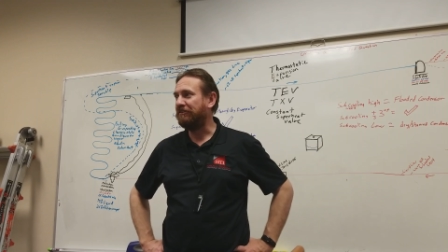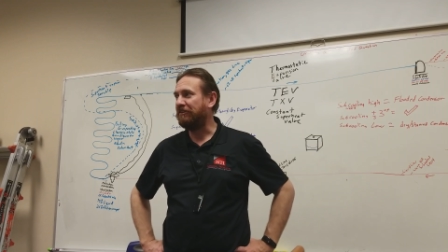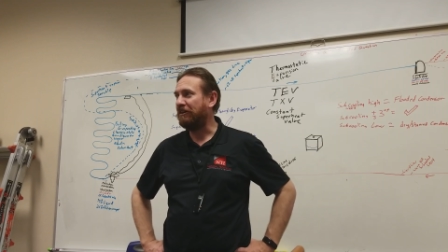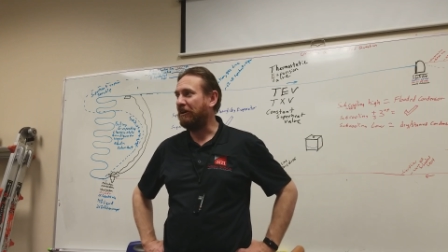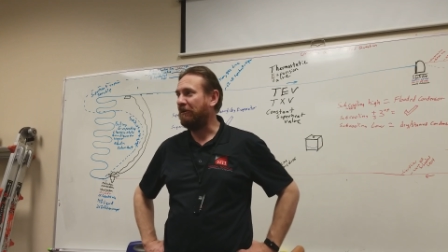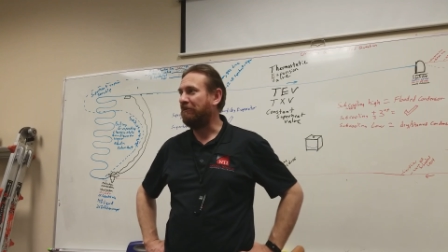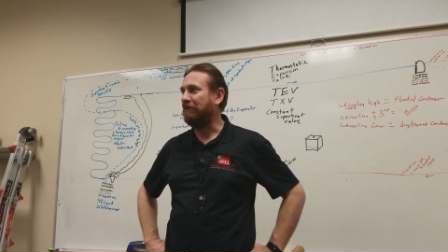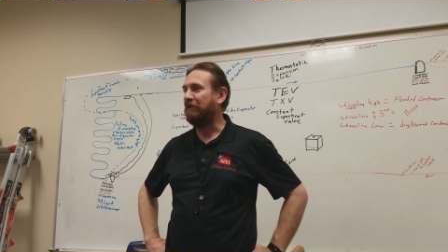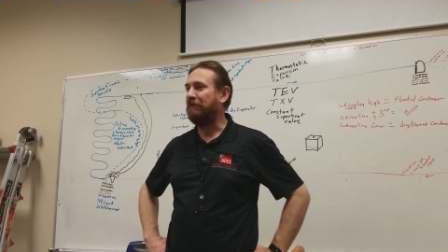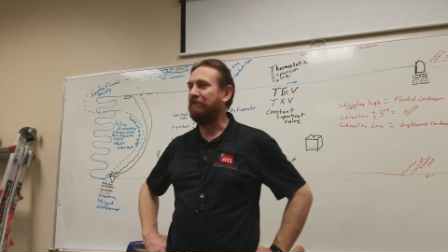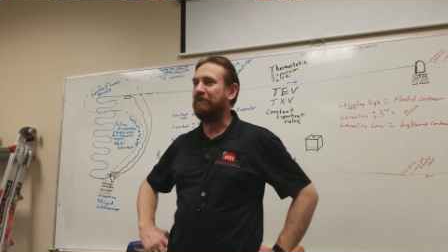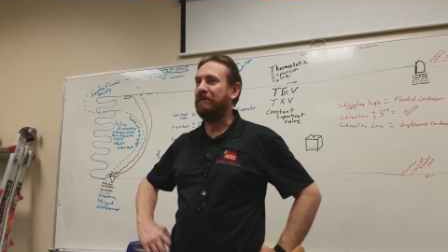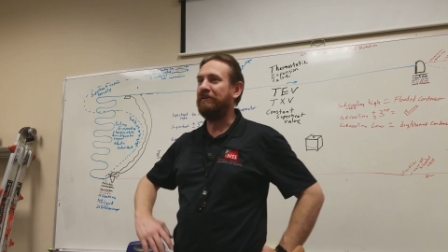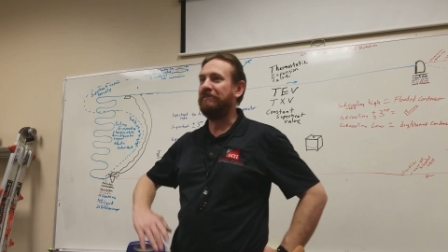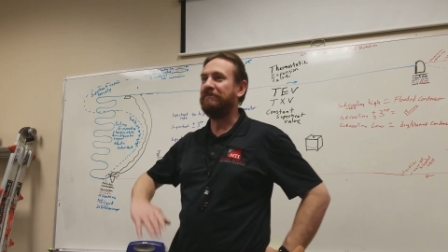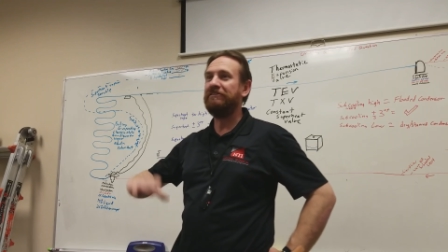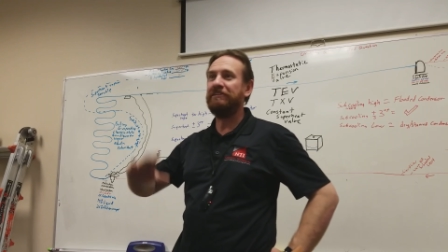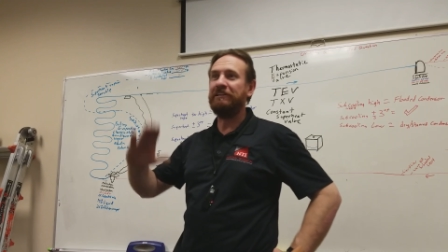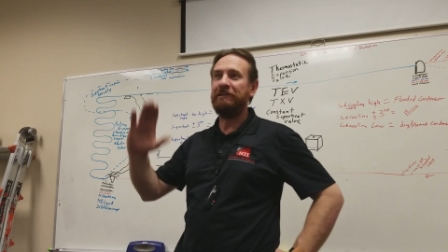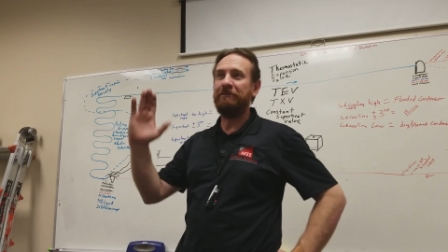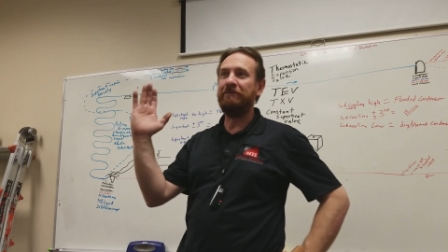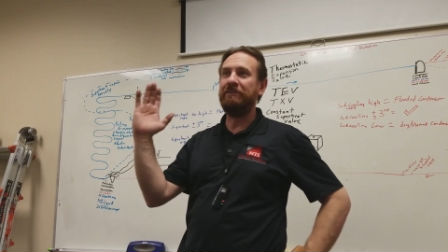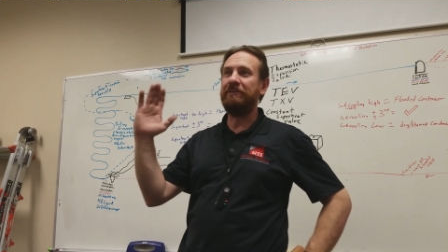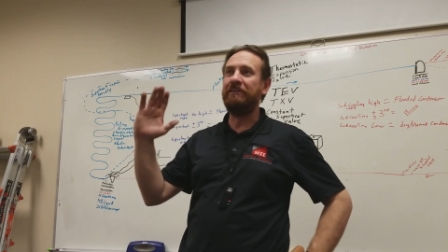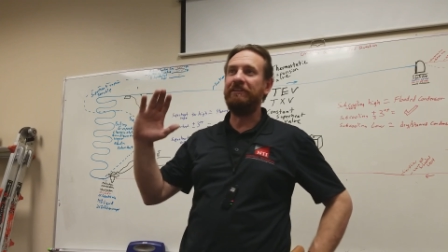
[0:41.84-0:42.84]
carburetor pieces, and
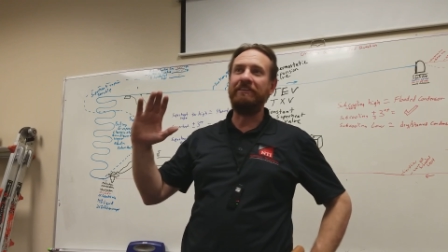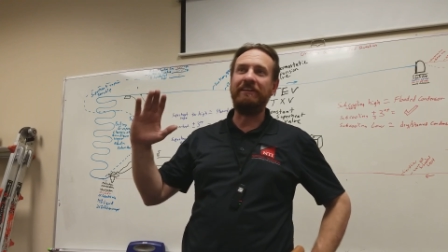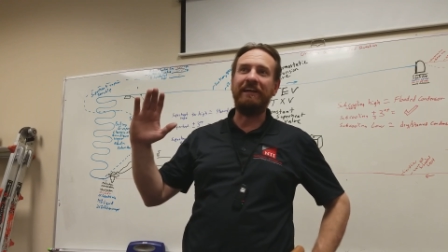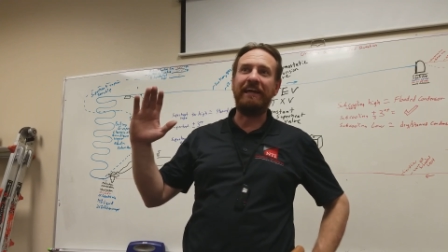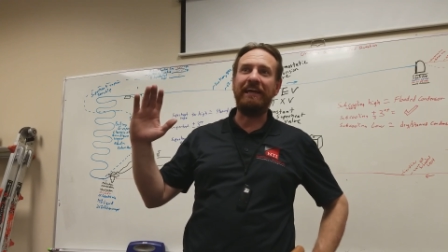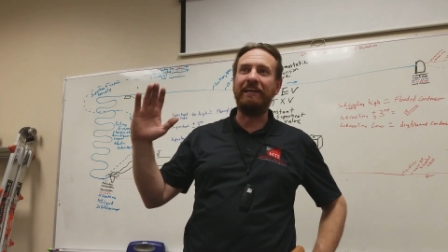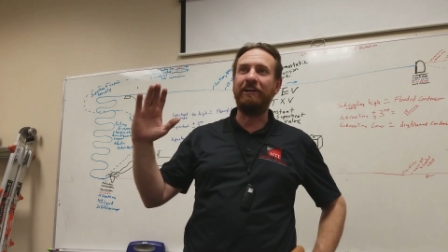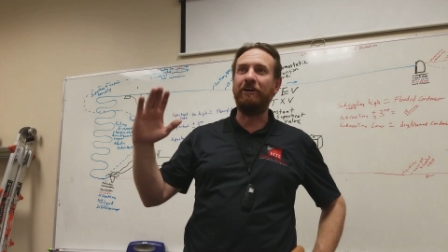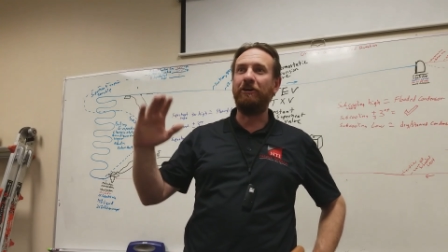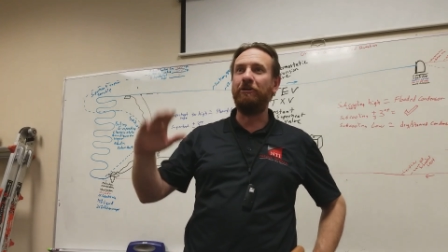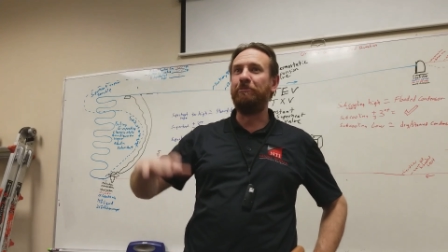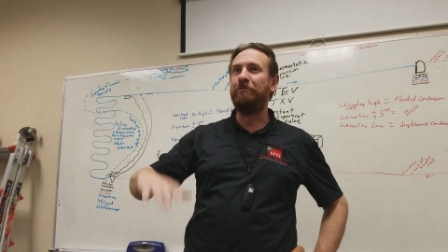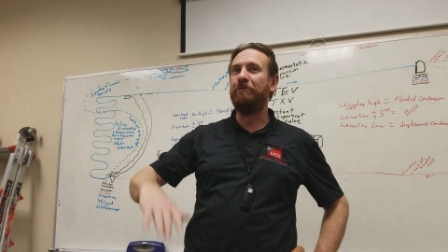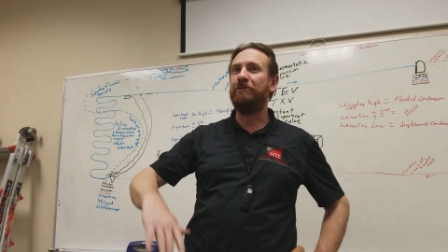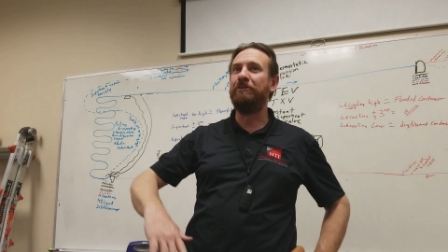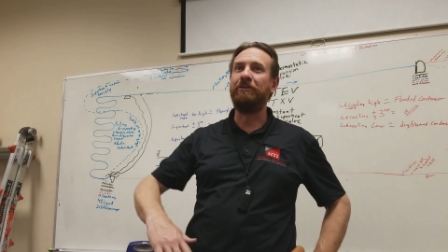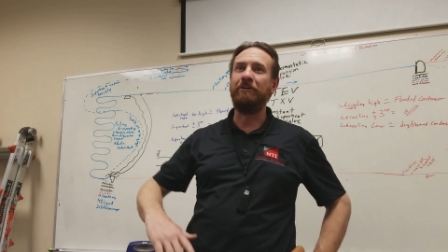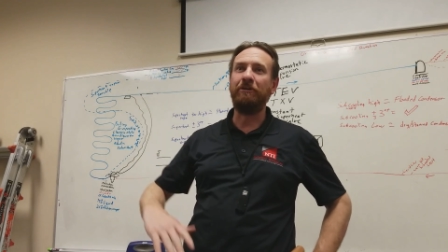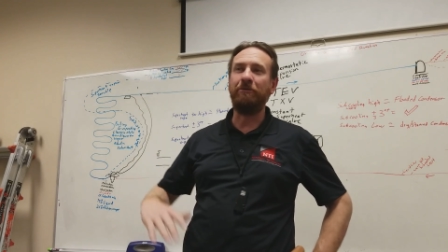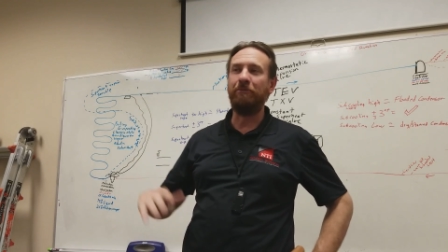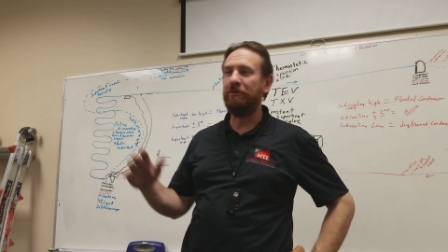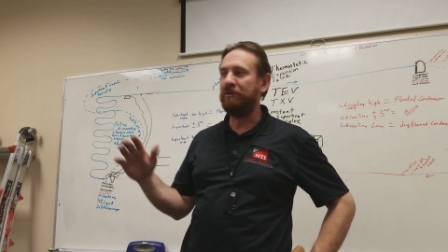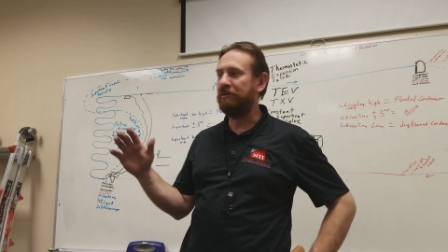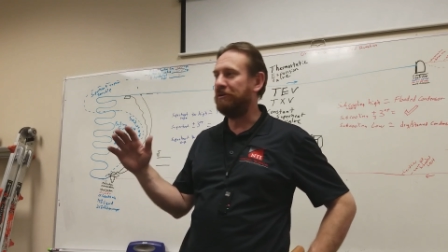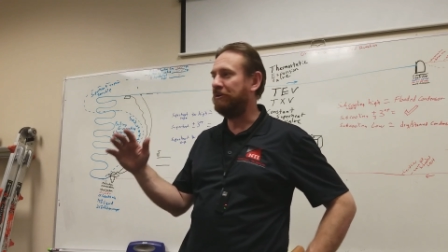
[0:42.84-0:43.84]
it would hang open or
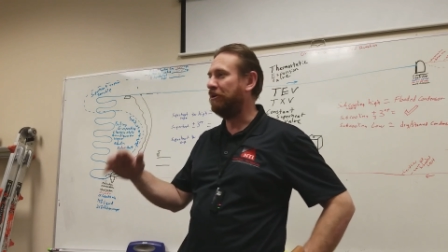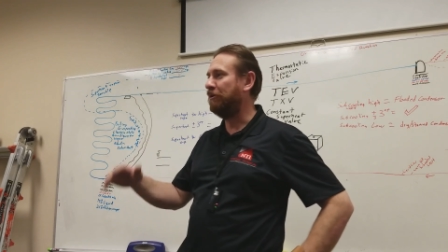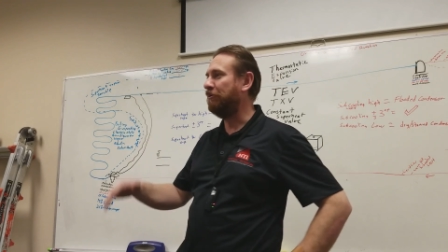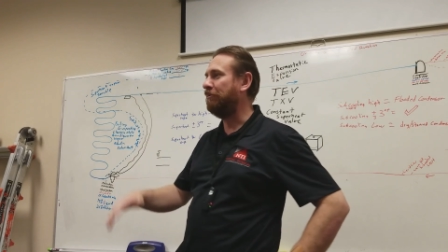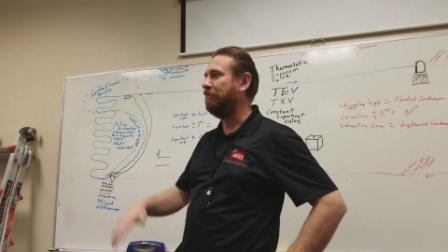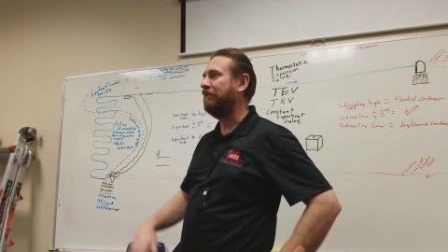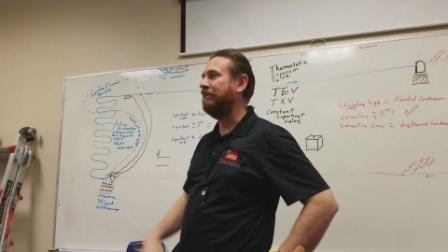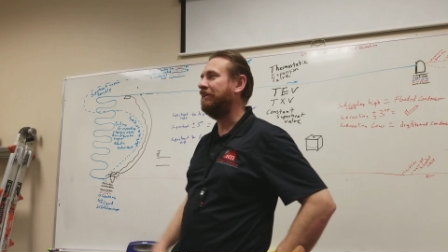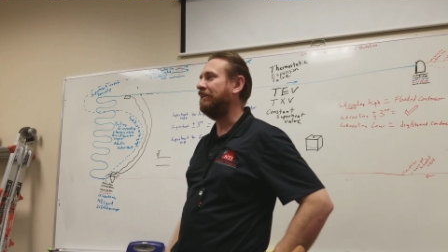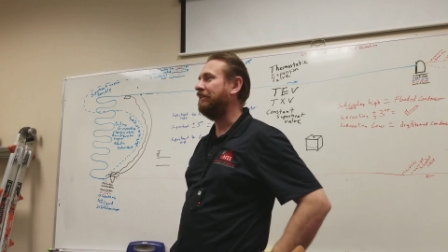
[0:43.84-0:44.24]
it wouldn't open.